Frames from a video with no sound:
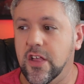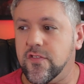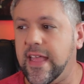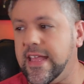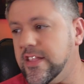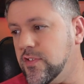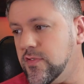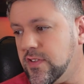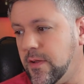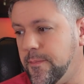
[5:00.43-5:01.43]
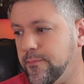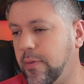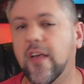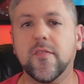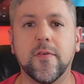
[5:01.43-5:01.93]
So that gets you some
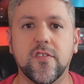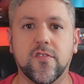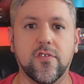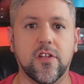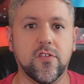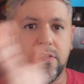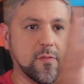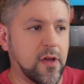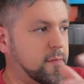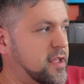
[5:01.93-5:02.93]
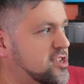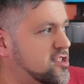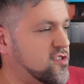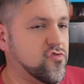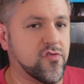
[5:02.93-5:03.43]
possibilities to try to do some
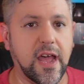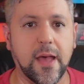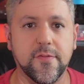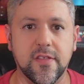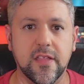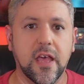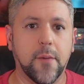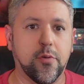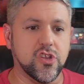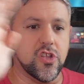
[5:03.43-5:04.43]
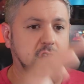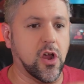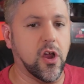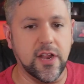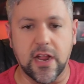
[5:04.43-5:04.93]
combinations and traps and pushing the
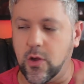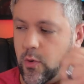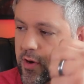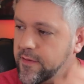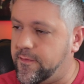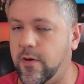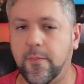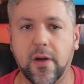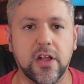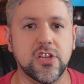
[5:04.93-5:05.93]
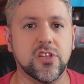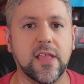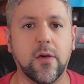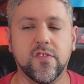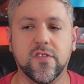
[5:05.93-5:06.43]
guard down and going in for a punch. So
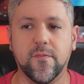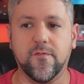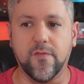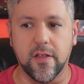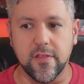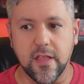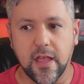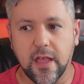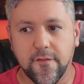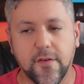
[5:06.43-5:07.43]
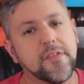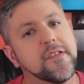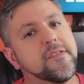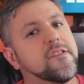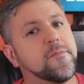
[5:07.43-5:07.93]
that was some fun
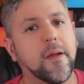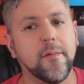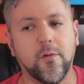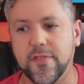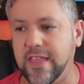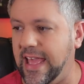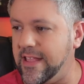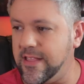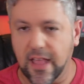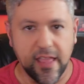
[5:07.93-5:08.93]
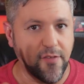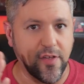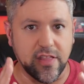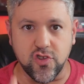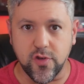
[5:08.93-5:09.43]
things to experiment with. Again, they've
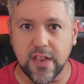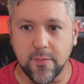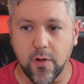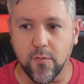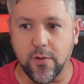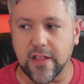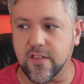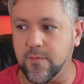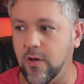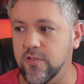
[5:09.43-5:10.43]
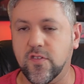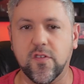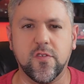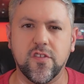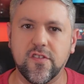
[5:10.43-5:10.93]
got the training mode, practice mode, so
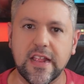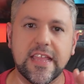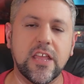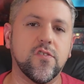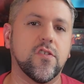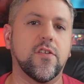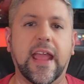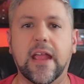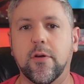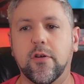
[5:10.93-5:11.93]
just kind of get used to your hand